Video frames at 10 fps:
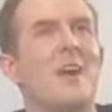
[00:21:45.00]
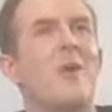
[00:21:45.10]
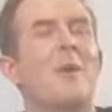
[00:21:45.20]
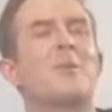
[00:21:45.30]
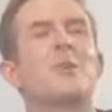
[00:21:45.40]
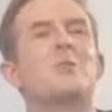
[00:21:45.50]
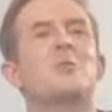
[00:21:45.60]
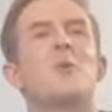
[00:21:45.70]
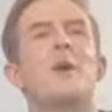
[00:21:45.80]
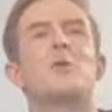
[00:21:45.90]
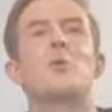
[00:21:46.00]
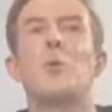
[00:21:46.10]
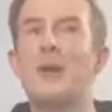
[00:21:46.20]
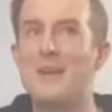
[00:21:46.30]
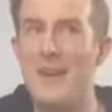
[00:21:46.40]
going to do a quick
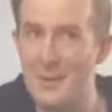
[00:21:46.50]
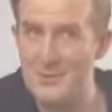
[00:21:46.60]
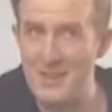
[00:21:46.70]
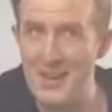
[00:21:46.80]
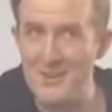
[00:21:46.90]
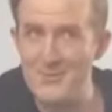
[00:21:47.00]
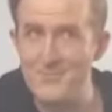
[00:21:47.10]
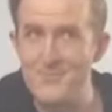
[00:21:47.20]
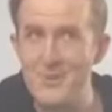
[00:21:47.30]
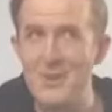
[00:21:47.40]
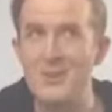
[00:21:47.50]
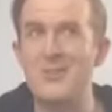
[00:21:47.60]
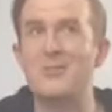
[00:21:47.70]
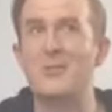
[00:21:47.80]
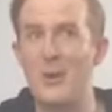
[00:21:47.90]
countdown.
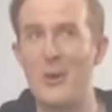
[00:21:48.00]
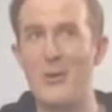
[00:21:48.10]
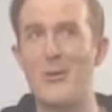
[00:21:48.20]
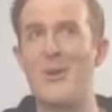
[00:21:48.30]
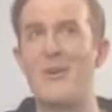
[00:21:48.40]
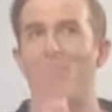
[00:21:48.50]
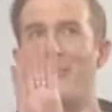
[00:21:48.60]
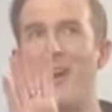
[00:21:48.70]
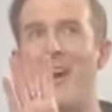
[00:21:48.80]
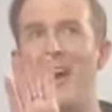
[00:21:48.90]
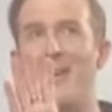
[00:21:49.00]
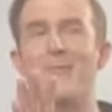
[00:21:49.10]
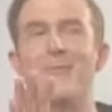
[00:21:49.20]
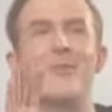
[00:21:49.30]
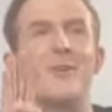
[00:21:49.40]
So, five,
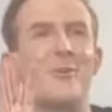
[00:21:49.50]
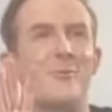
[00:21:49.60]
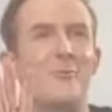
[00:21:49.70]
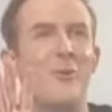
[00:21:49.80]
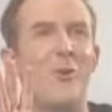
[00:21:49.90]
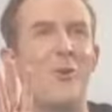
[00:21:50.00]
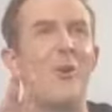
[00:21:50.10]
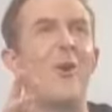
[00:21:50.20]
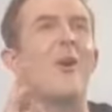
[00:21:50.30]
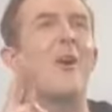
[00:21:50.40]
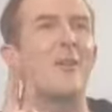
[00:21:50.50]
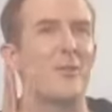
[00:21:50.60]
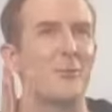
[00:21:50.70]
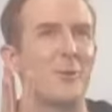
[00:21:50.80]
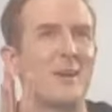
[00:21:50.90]
four,
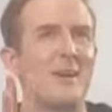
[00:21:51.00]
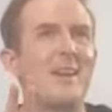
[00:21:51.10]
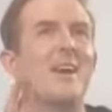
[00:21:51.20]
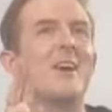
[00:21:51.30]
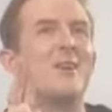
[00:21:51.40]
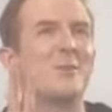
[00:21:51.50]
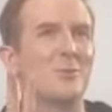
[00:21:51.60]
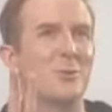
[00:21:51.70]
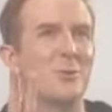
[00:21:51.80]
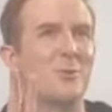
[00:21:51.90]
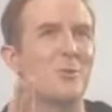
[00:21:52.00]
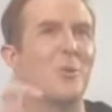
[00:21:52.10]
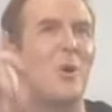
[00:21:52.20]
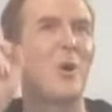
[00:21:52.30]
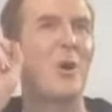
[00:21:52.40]
three, two,
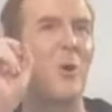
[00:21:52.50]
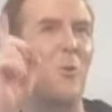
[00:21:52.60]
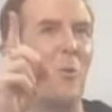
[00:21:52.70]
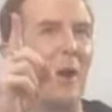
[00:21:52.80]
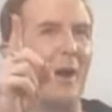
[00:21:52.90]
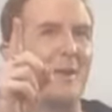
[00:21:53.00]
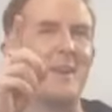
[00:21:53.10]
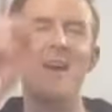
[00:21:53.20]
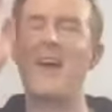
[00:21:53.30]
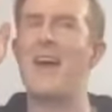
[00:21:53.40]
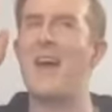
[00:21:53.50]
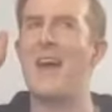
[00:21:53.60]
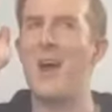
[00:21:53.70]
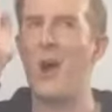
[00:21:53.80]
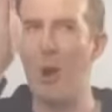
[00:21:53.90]
one,
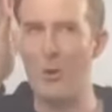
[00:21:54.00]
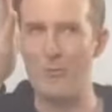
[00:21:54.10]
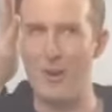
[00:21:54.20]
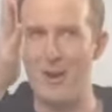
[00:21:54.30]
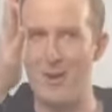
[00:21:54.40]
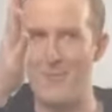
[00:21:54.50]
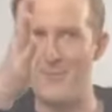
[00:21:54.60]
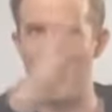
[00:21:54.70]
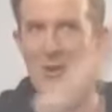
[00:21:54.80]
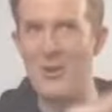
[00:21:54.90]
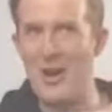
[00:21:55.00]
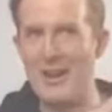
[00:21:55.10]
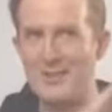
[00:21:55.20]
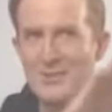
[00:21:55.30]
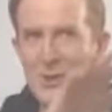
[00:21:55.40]
over. All right,
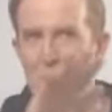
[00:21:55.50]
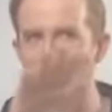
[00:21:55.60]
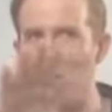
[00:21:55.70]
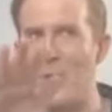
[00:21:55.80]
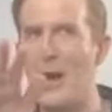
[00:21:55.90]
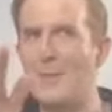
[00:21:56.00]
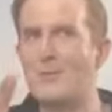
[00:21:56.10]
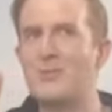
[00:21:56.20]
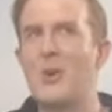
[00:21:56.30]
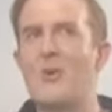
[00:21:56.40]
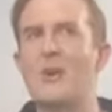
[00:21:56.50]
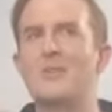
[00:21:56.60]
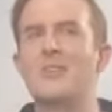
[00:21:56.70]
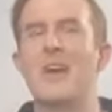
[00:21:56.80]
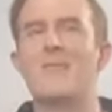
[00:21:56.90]
so I'm sorry to
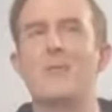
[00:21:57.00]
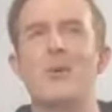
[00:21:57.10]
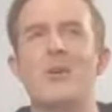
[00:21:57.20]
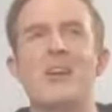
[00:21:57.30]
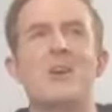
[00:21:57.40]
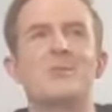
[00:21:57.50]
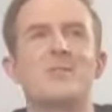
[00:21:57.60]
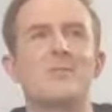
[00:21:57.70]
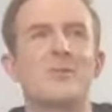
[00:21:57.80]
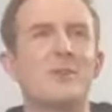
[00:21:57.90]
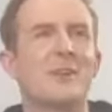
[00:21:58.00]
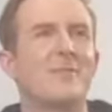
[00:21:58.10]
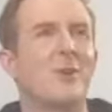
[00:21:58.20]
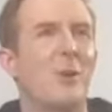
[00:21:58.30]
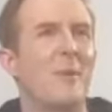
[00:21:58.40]
everybody else if you leave
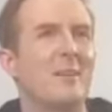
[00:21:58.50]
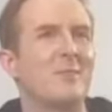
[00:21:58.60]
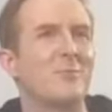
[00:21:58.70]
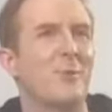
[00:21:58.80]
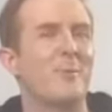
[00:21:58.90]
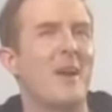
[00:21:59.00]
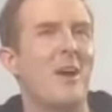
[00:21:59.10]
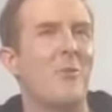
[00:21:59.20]
comments from now on.